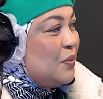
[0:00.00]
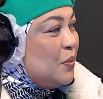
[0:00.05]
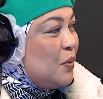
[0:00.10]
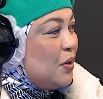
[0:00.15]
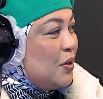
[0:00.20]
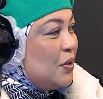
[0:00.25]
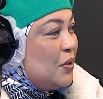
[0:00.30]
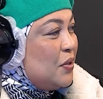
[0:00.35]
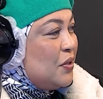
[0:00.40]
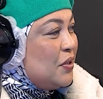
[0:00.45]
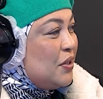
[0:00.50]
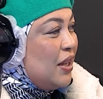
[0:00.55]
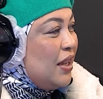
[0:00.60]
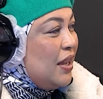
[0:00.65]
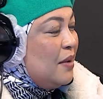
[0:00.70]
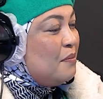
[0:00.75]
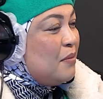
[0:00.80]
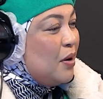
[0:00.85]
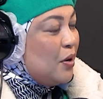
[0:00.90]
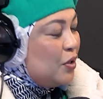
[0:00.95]
was
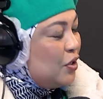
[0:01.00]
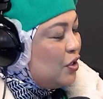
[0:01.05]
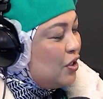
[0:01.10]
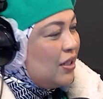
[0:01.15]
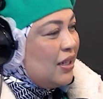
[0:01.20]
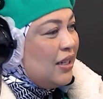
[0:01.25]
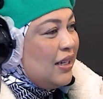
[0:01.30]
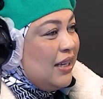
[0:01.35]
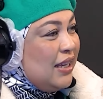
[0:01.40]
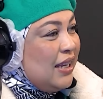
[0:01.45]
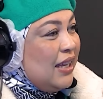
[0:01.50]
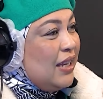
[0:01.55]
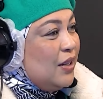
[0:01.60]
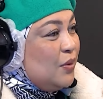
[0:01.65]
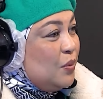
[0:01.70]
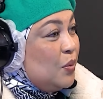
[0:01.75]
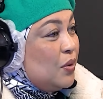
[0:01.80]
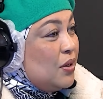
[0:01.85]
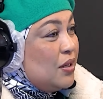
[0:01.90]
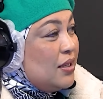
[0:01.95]
emotionally,
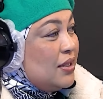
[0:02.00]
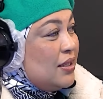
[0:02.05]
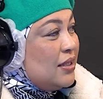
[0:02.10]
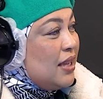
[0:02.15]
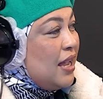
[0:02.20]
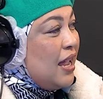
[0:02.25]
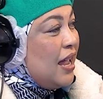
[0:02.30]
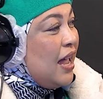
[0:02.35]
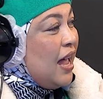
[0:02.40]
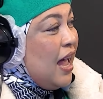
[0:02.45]
it was